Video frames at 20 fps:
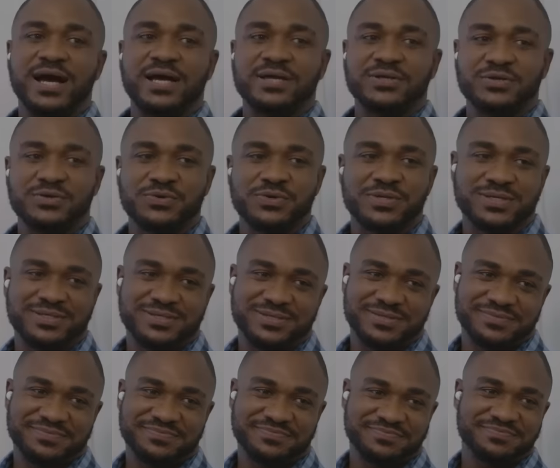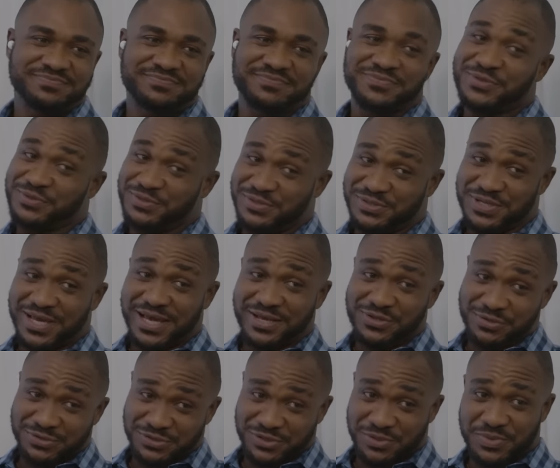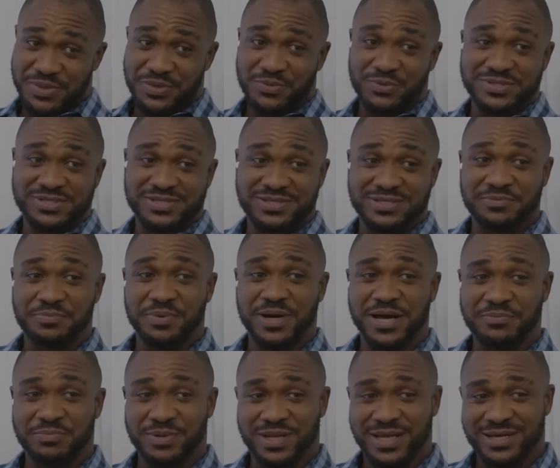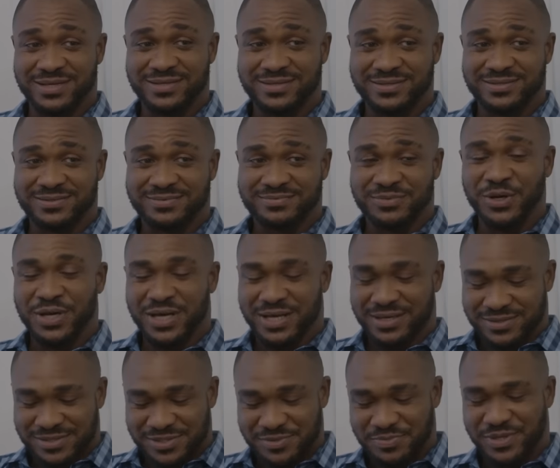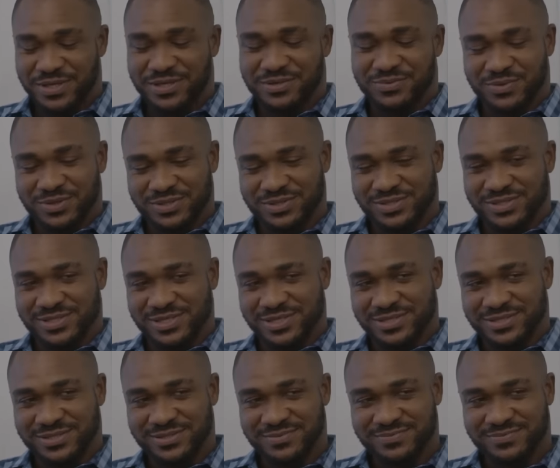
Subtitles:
I knew it. You see, I knew something was in the pipeline. Oh yeah, speak. What is it?